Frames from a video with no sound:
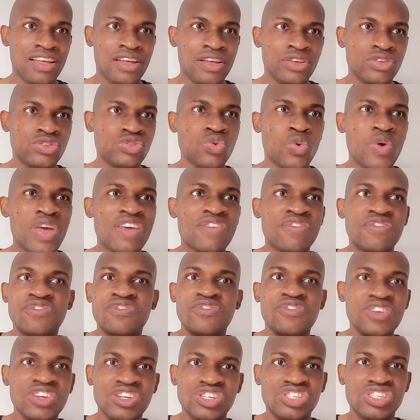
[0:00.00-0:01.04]
So a
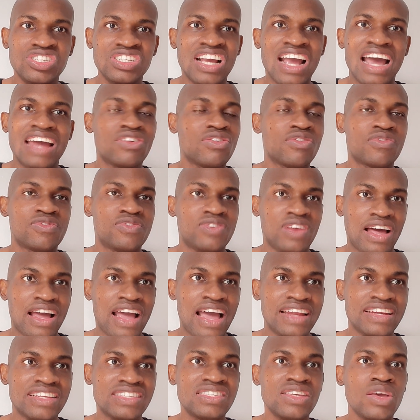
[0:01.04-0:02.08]
fish cannot fly,
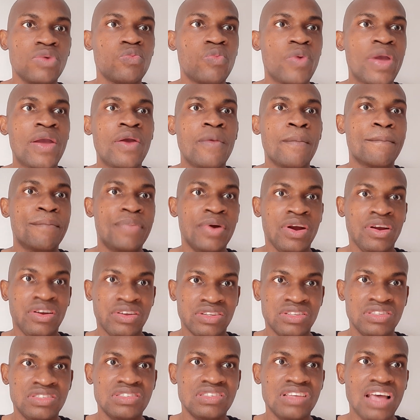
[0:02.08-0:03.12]
and the same way
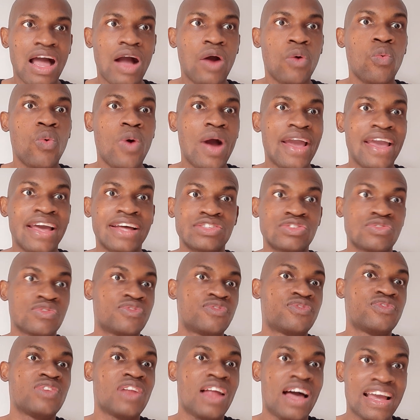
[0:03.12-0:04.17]
birds are wired to
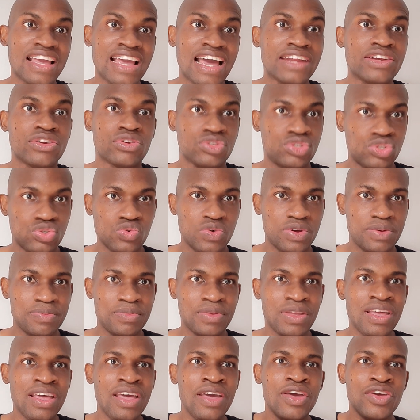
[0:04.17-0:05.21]
fly and not swim.
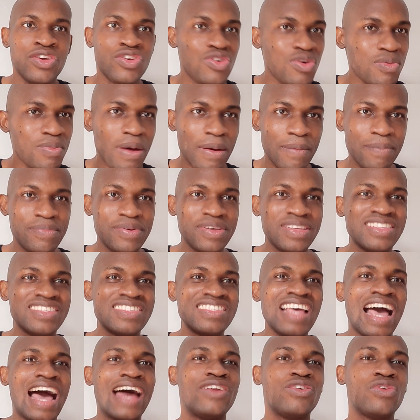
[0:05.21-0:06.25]
Human
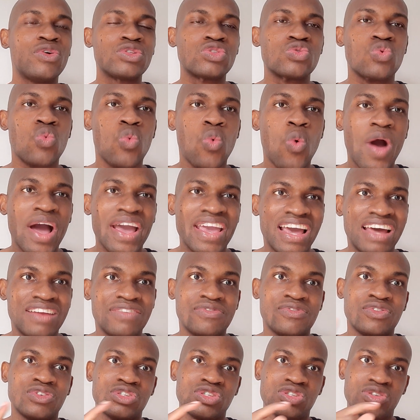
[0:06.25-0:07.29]
beings are not wired
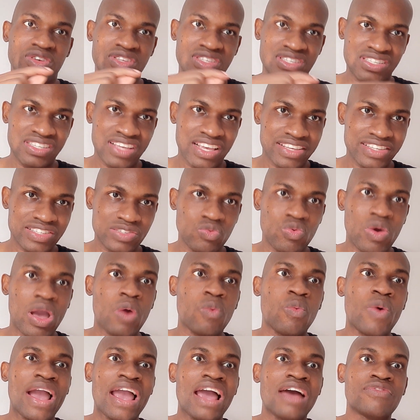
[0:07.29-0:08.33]
for success. We are
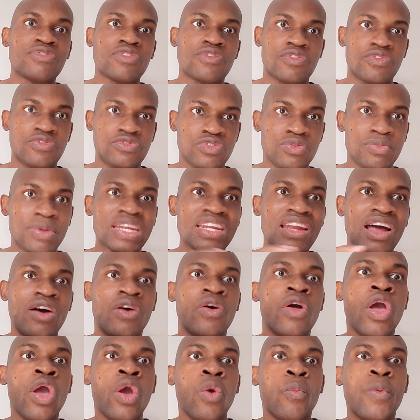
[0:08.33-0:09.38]
wired for fulfillment. Now,
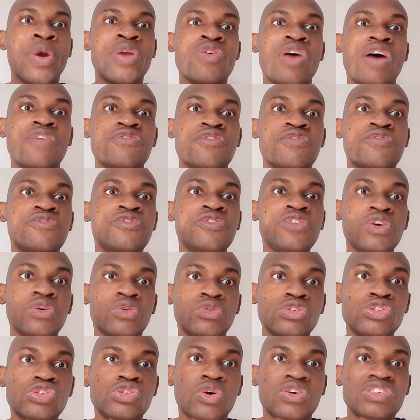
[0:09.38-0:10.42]
when you are fulfilled,
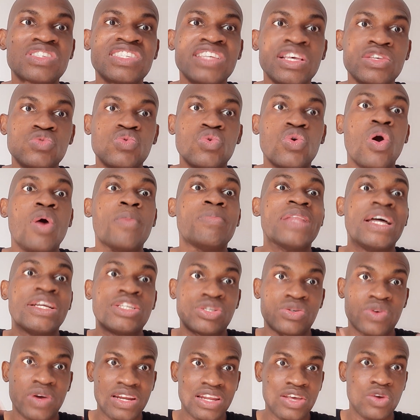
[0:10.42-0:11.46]
success will come
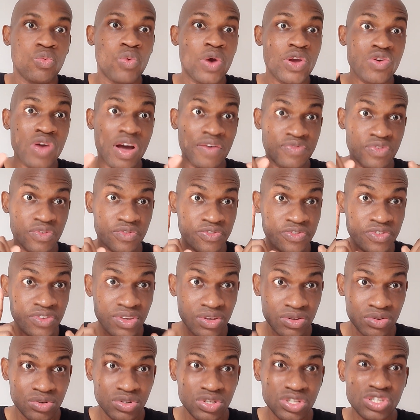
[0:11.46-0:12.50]
naturally. When you are
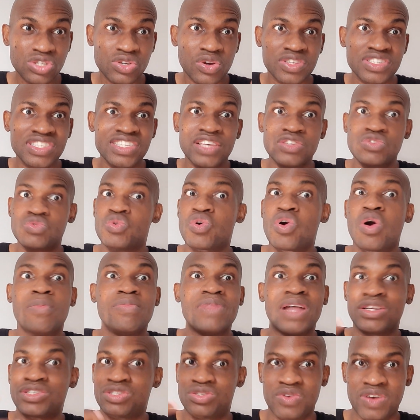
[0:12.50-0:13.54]
fulfilled, success will come
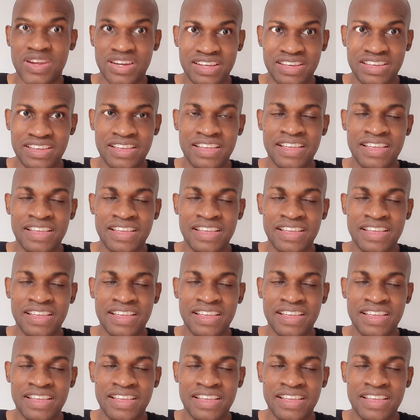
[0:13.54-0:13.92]
naturally.